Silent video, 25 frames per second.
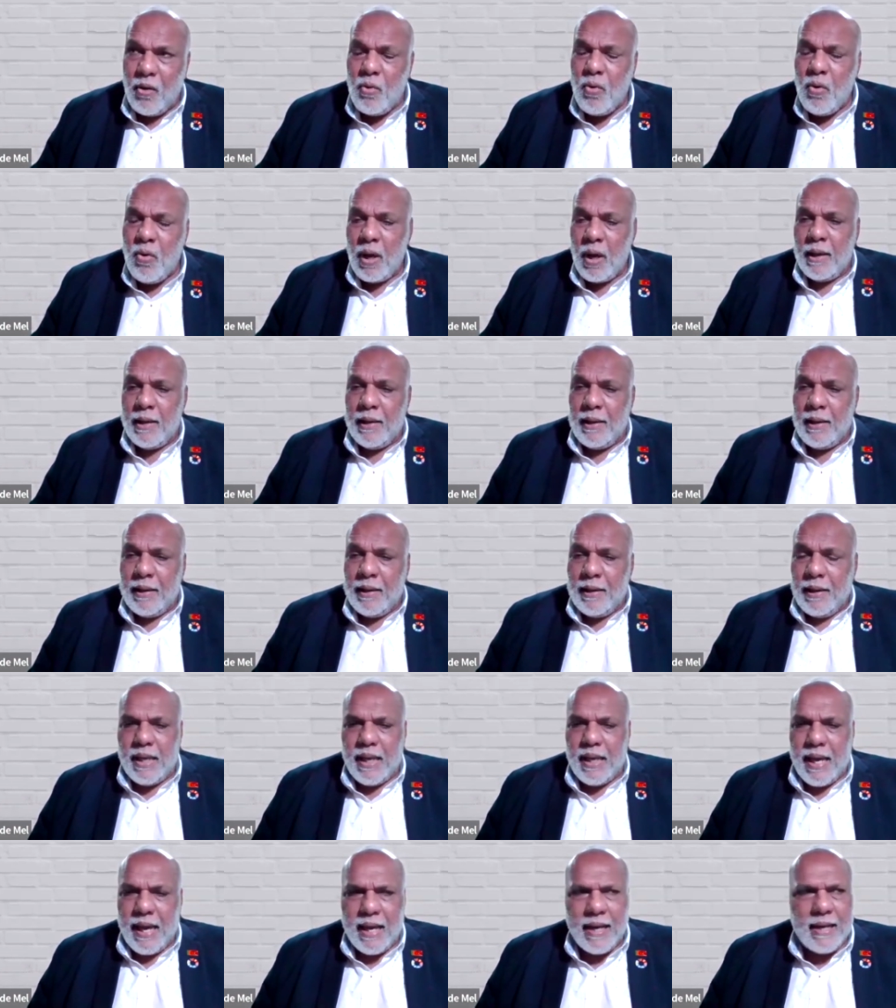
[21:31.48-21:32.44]
Now,
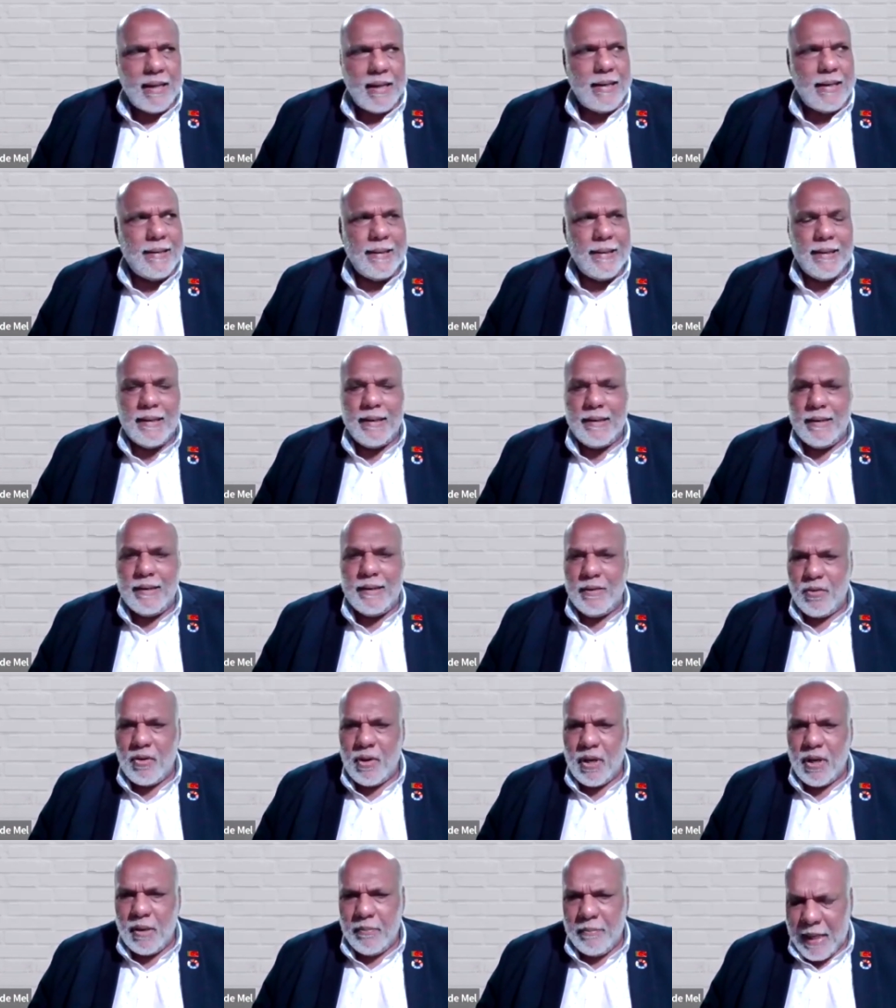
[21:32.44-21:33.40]
we had,
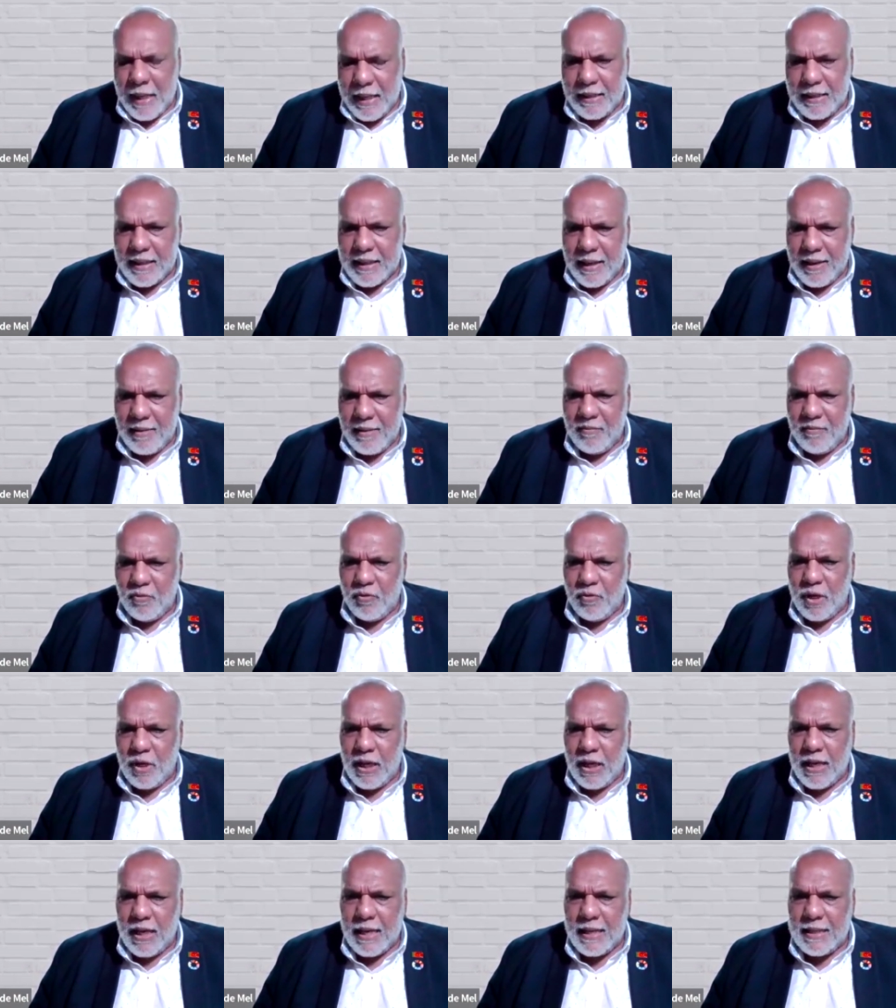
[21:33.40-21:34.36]
during my
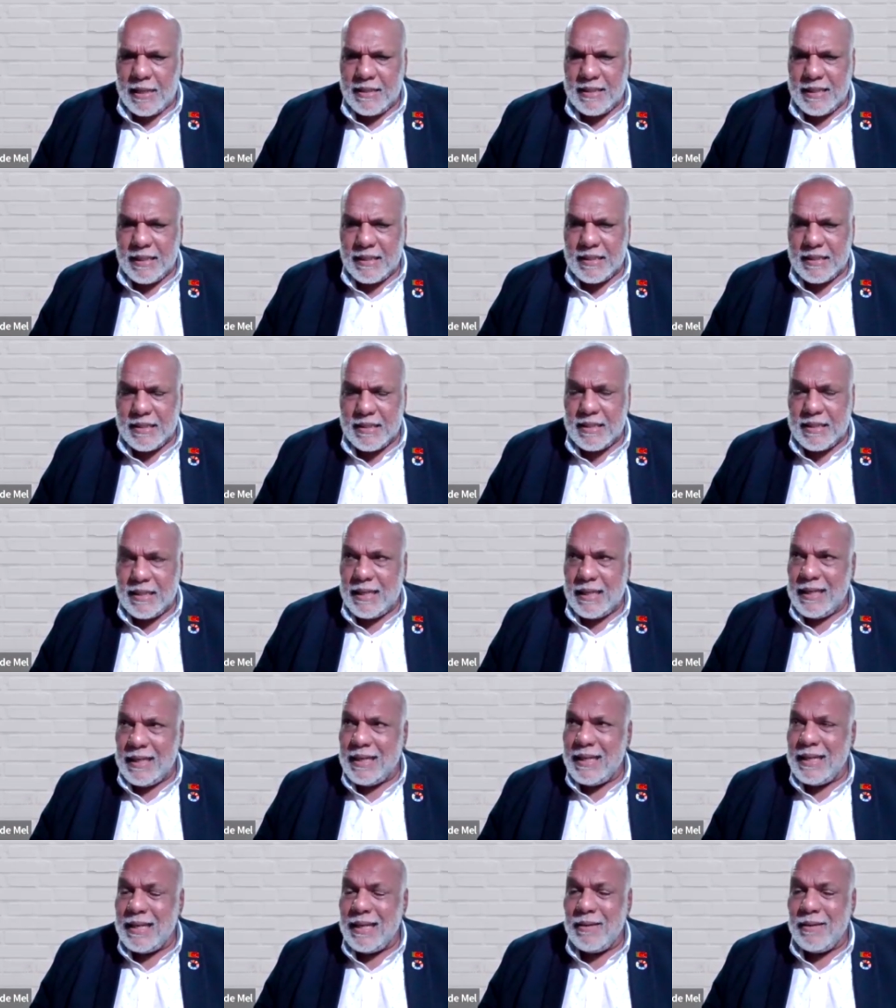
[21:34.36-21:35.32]
time, we had
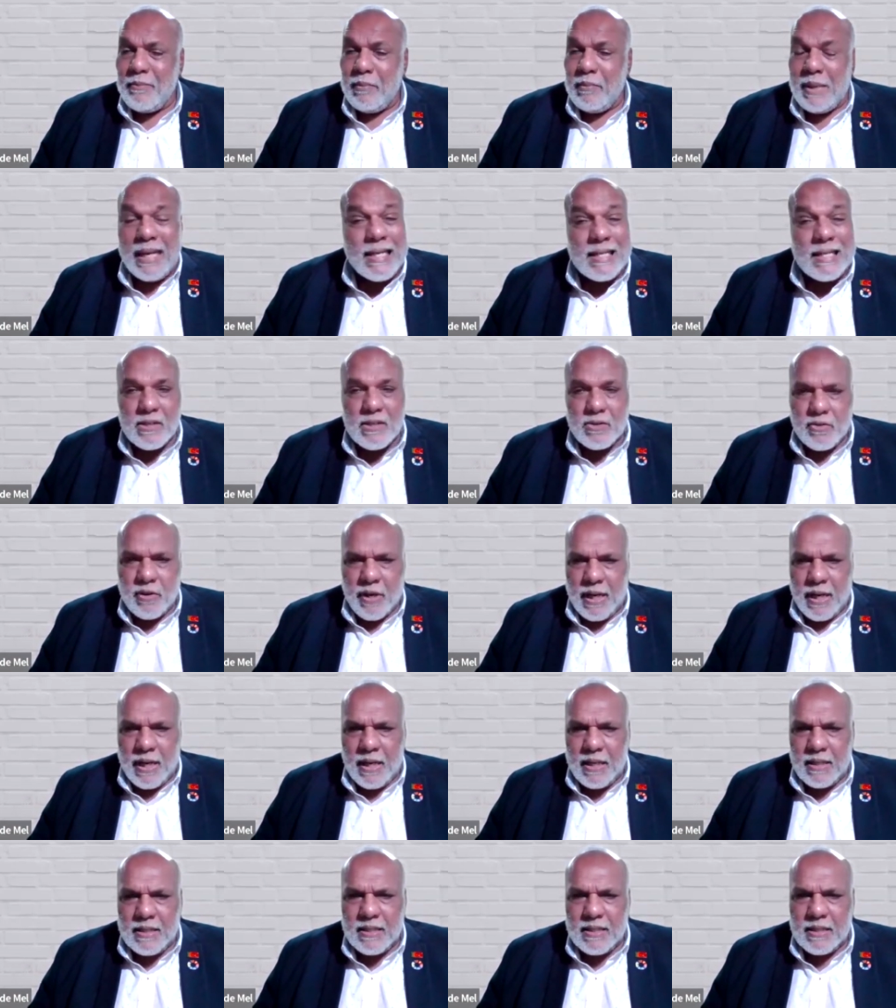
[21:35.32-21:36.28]
16
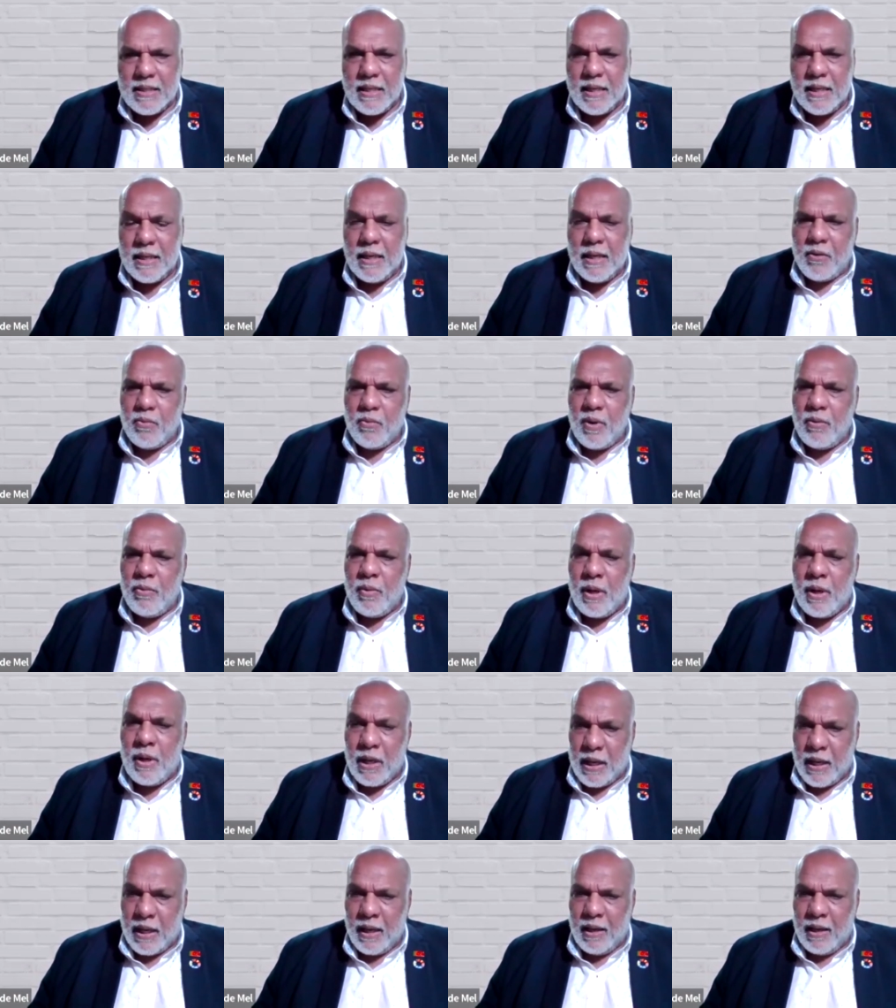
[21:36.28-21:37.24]
ministries that were
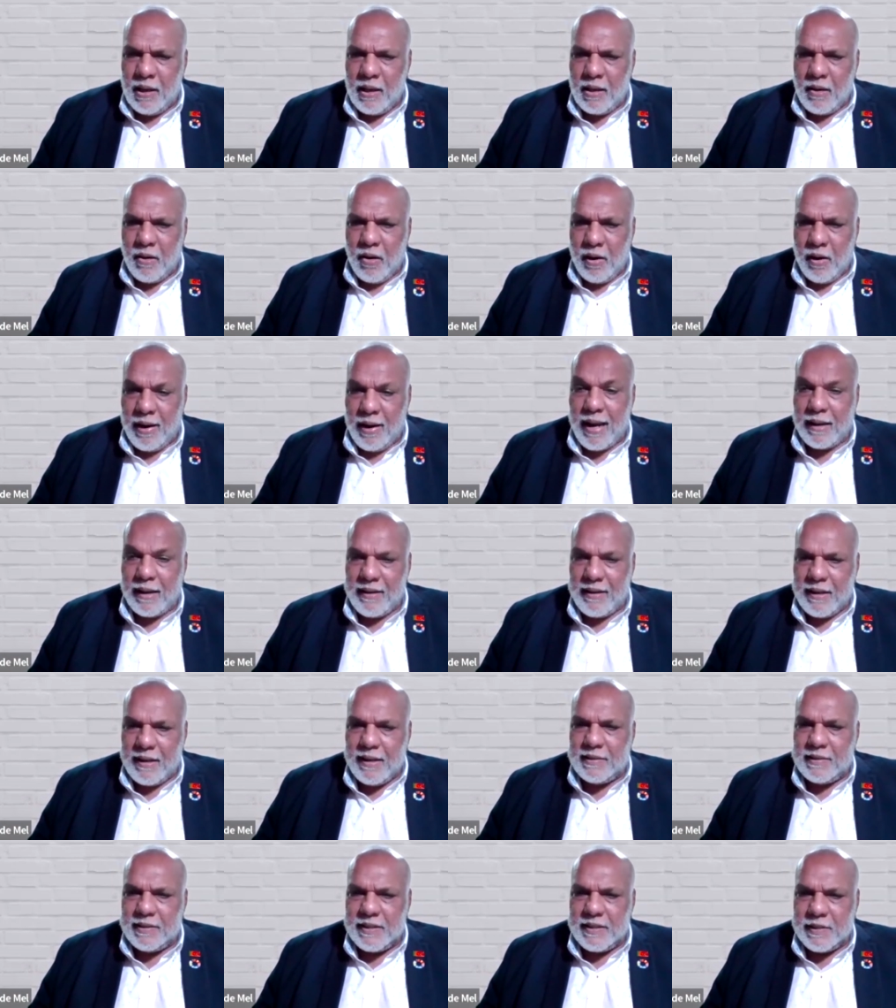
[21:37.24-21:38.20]
working on
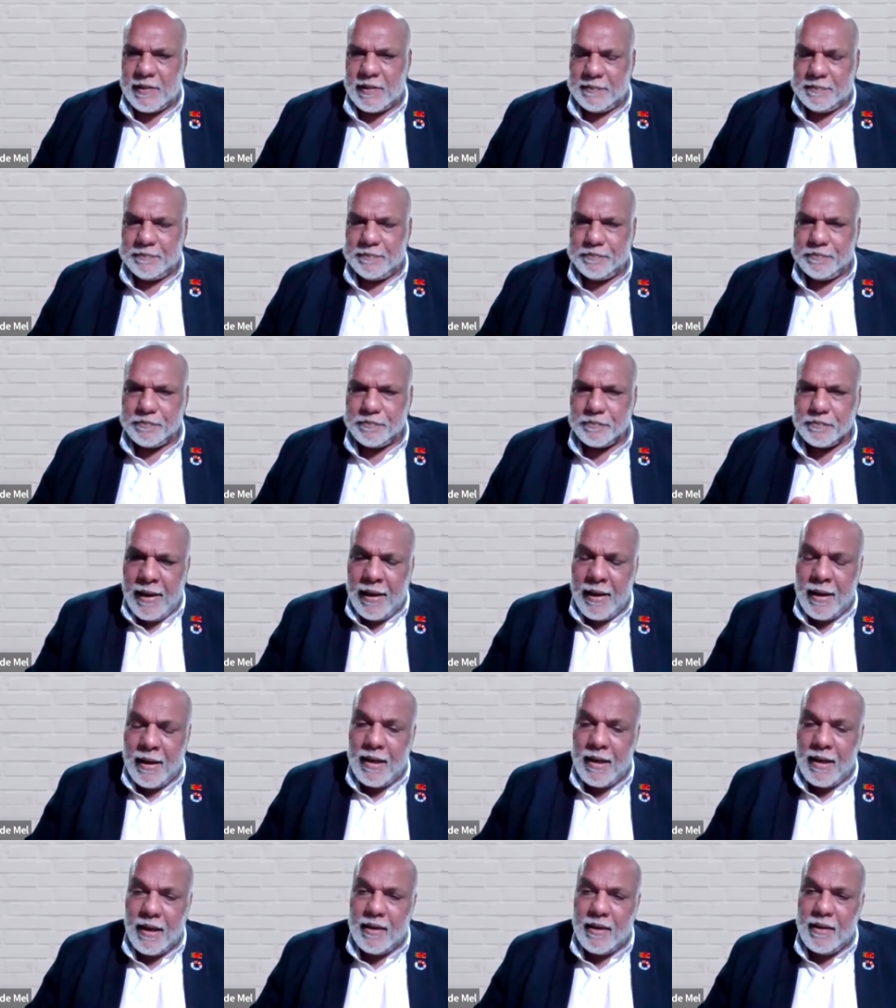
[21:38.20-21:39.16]
agriculture.
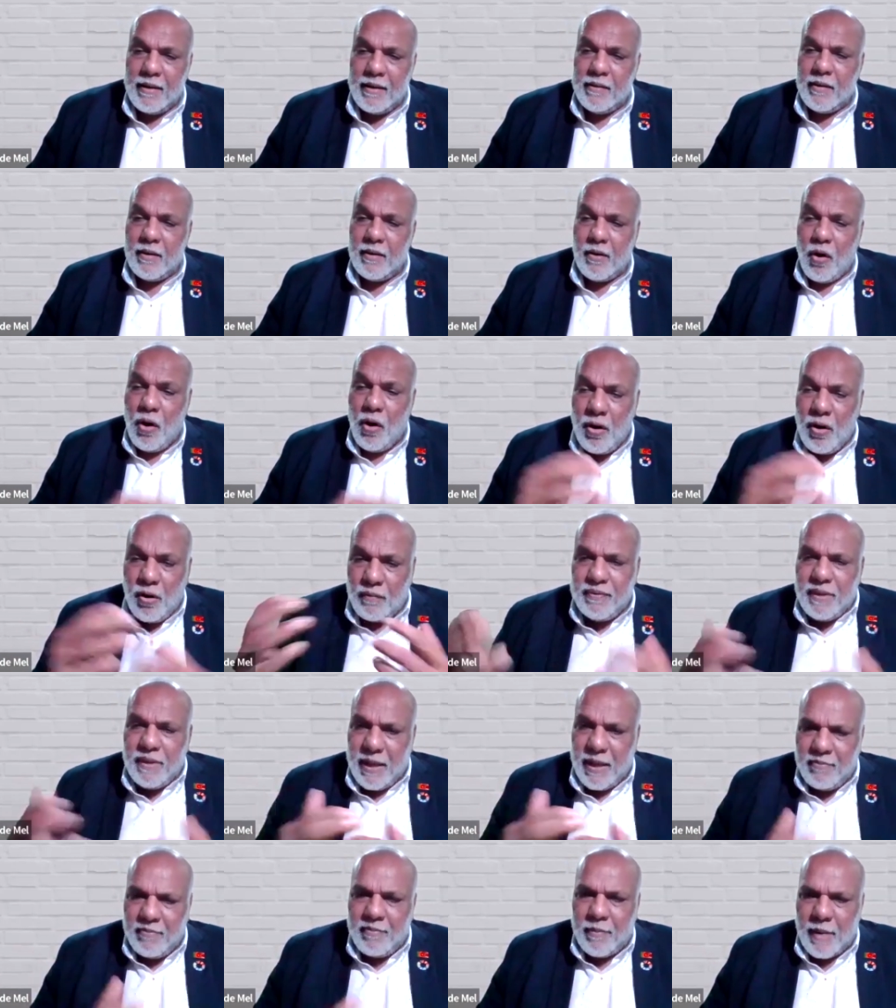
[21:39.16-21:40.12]
And all
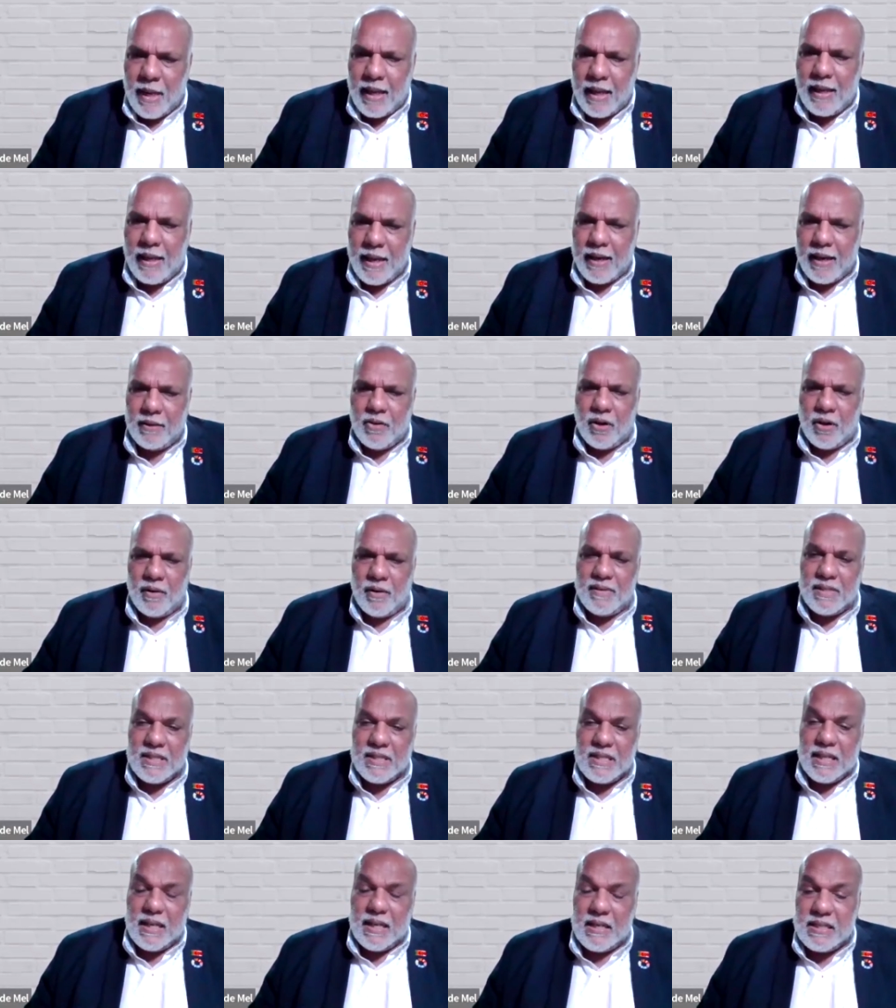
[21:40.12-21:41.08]
of them I had
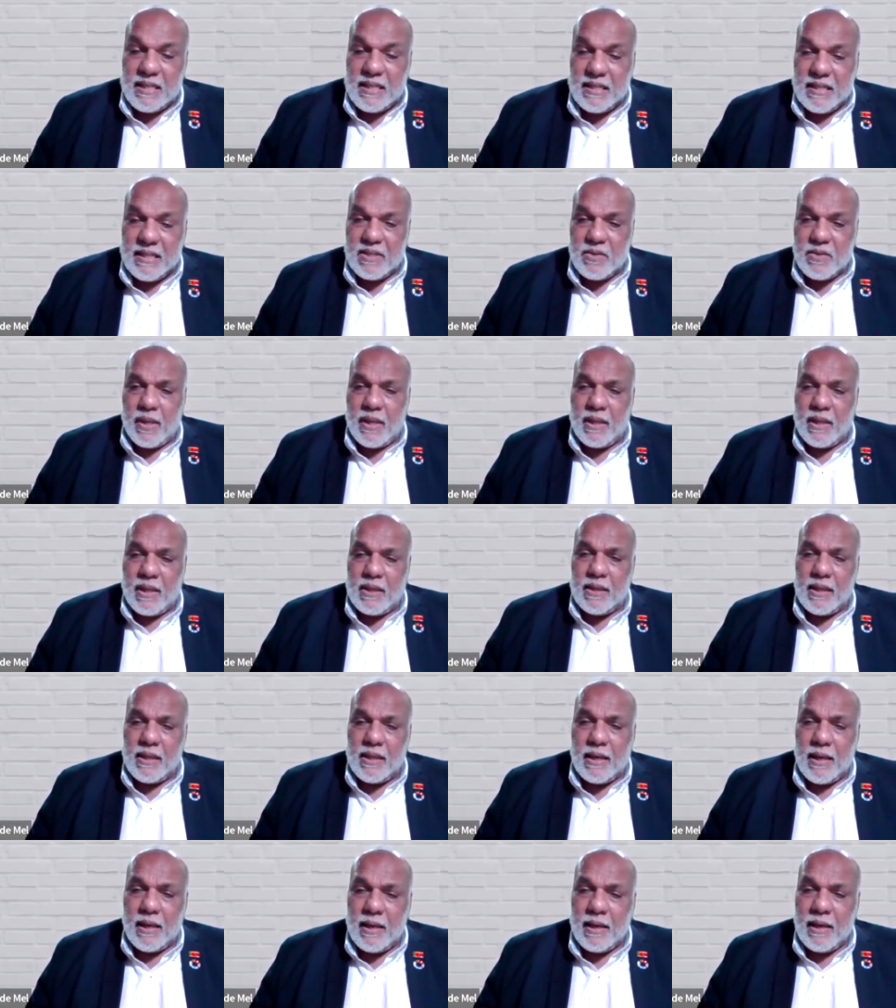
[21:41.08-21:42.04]
conversations with
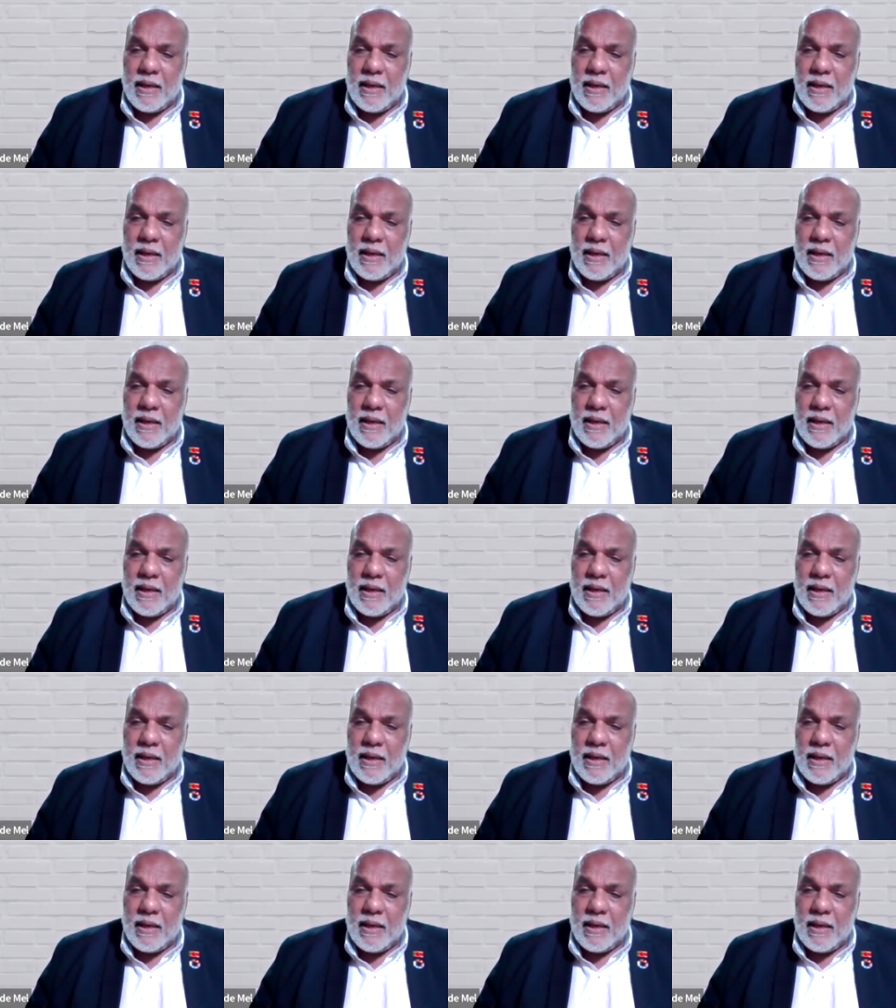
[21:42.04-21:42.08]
